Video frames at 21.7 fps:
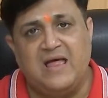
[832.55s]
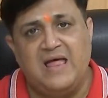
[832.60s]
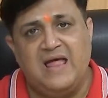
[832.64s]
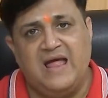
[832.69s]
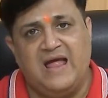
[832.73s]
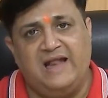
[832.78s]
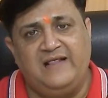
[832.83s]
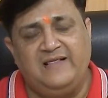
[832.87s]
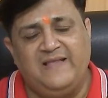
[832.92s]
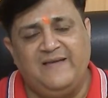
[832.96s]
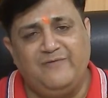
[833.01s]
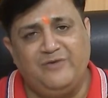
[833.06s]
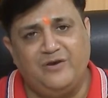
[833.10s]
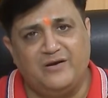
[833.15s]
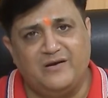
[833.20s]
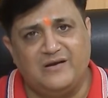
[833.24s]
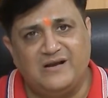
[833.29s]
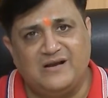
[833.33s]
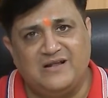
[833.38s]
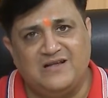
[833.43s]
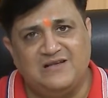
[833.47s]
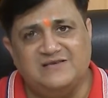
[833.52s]
and they were
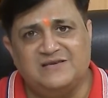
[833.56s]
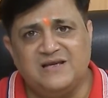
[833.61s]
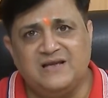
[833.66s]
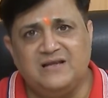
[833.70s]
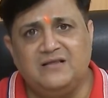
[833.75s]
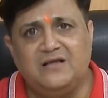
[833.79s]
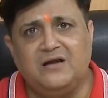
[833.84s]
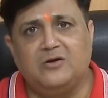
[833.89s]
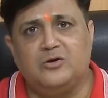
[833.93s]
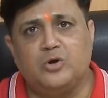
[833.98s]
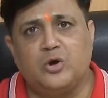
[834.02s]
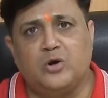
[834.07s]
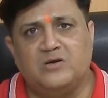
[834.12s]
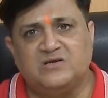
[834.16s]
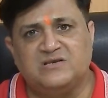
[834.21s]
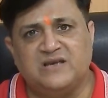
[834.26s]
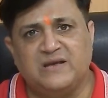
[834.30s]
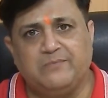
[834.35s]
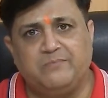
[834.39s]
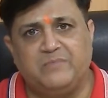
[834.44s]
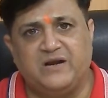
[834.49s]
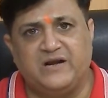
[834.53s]
releasing the
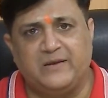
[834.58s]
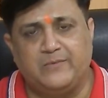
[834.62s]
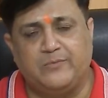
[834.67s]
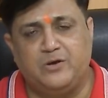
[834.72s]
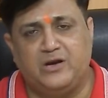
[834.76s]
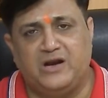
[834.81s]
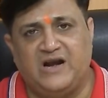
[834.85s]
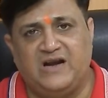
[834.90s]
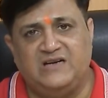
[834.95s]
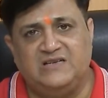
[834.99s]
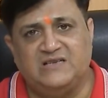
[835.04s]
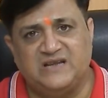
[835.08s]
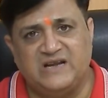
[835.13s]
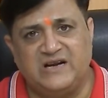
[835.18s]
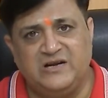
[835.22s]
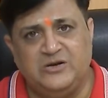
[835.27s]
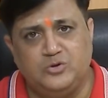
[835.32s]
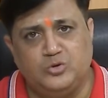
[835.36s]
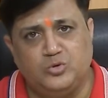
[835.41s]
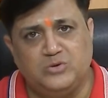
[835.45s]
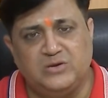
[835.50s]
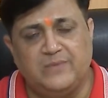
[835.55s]
toxic metabolites into